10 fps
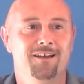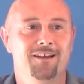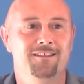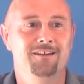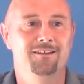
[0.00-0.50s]

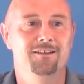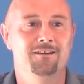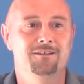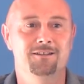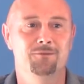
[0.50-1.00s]
and then I,
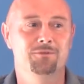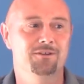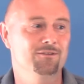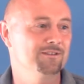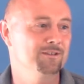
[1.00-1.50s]
I stumbled
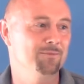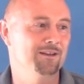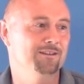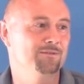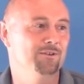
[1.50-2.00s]
across the
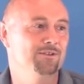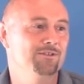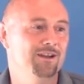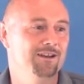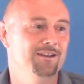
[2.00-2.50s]
Balanced View
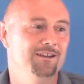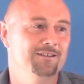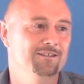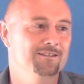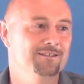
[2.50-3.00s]
training
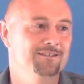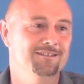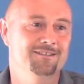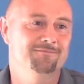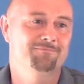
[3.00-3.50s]
just,
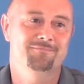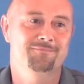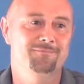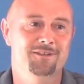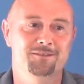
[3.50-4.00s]
just,
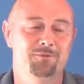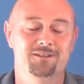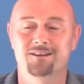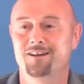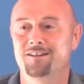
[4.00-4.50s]
just by
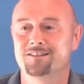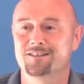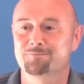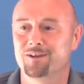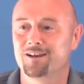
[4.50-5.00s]
chance,
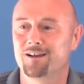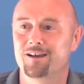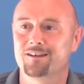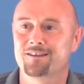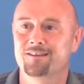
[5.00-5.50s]
just by
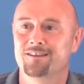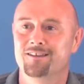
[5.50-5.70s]
luck.